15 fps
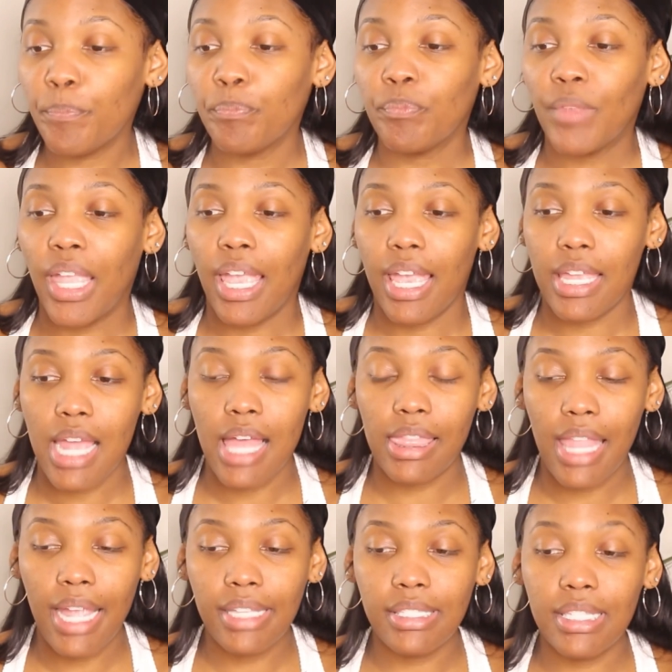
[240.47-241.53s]
and I like
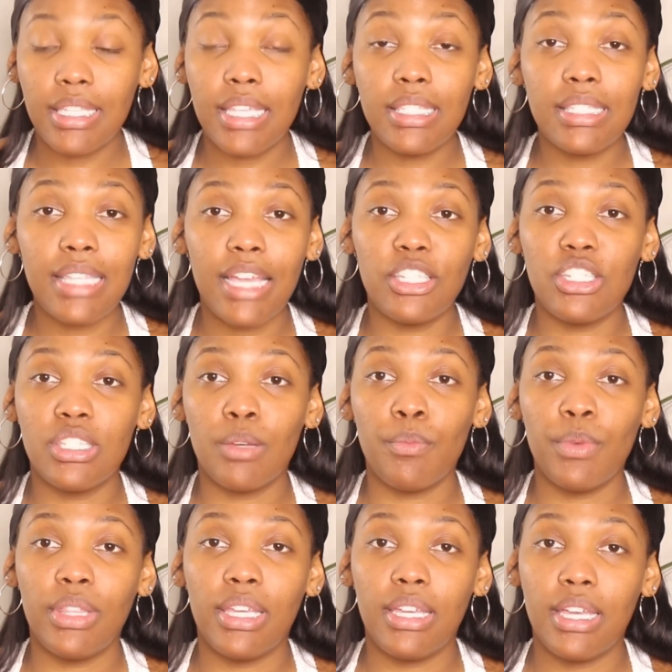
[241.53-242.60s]
to, this is actually some really
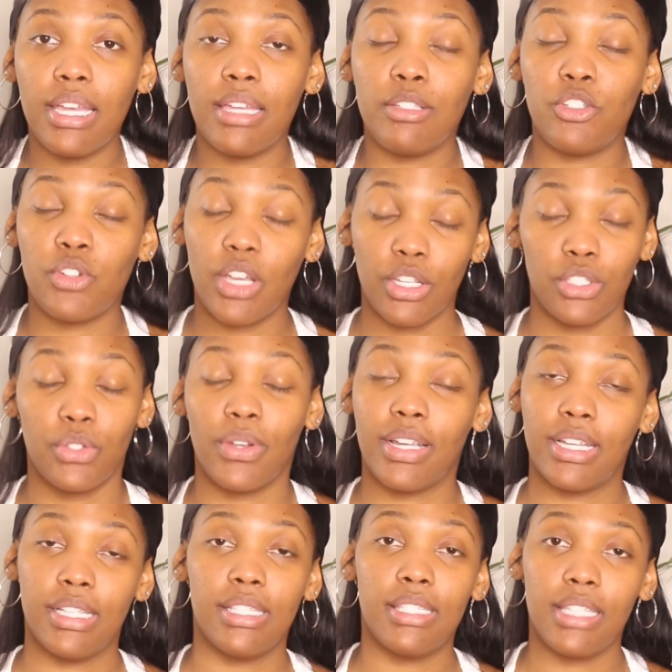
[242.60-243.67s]
good drugstore
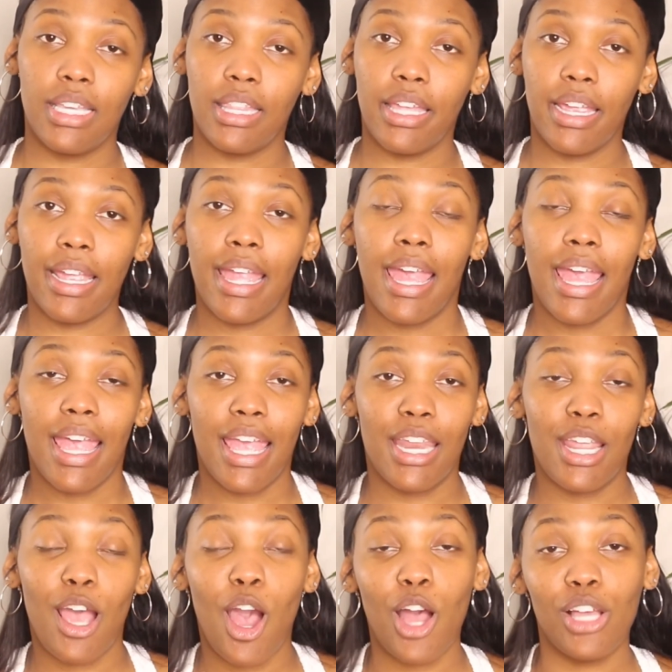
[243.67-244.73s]
concealer, and it
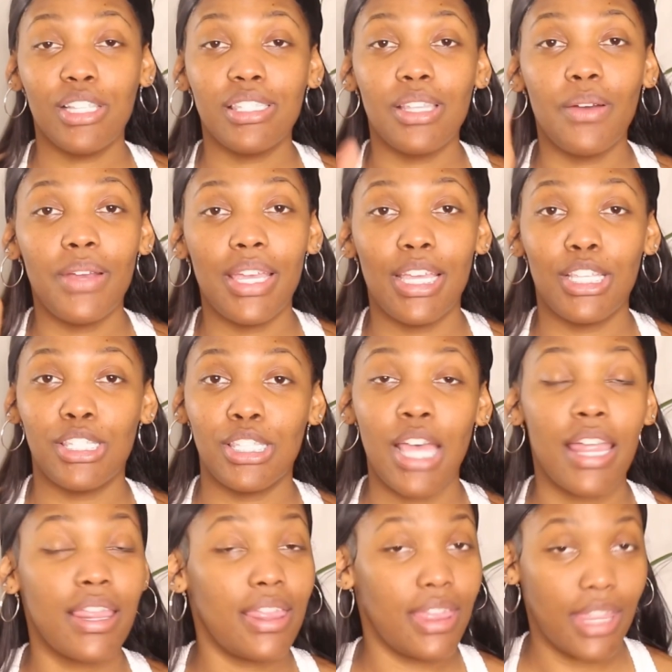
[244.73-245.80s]
also is
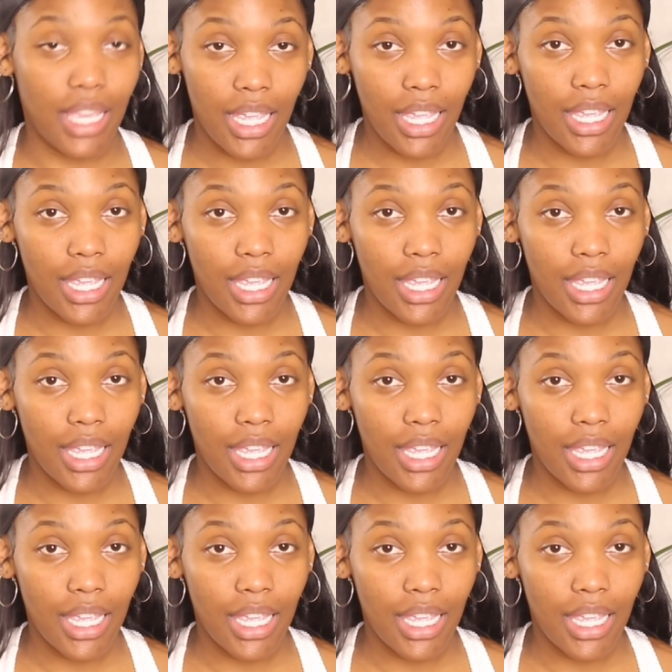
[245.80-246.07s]
thick.